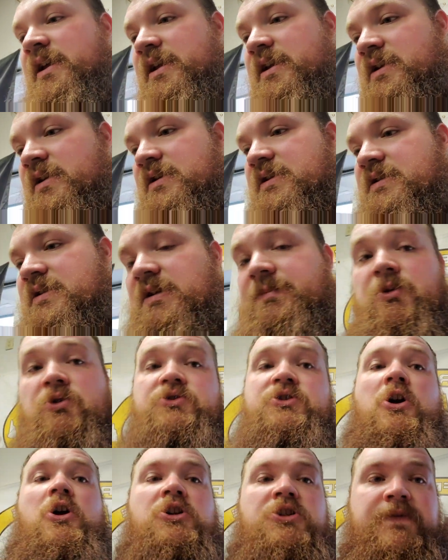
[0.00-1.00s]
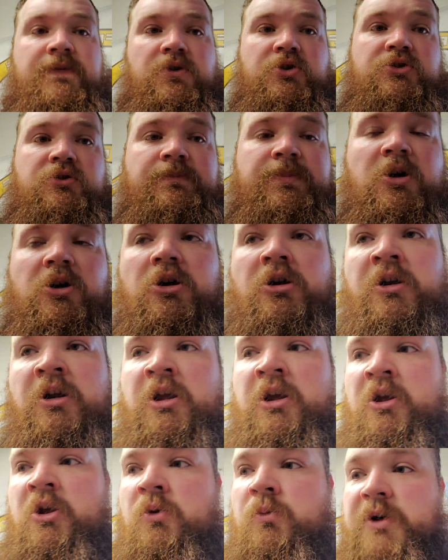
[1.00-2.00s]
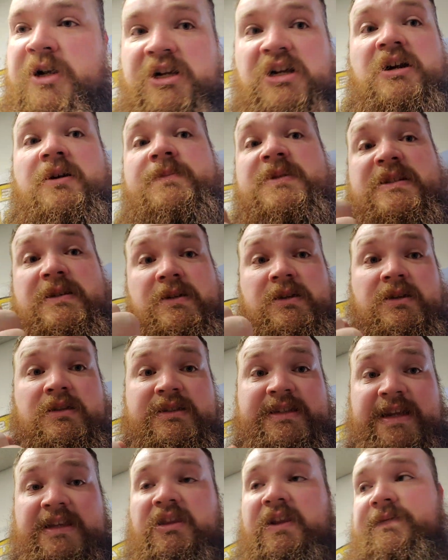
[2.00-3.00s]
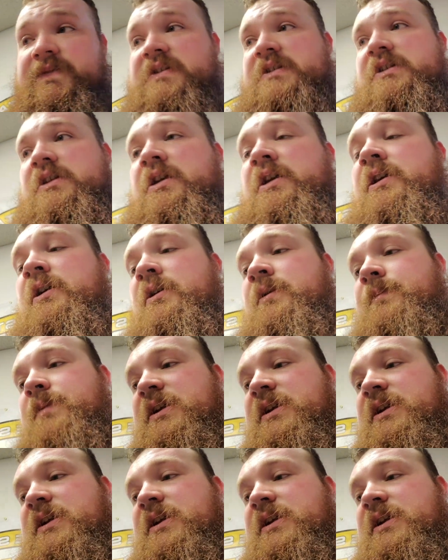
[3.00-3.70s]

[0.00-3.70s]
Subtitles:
is the most controversial part when it comes to deadlifting,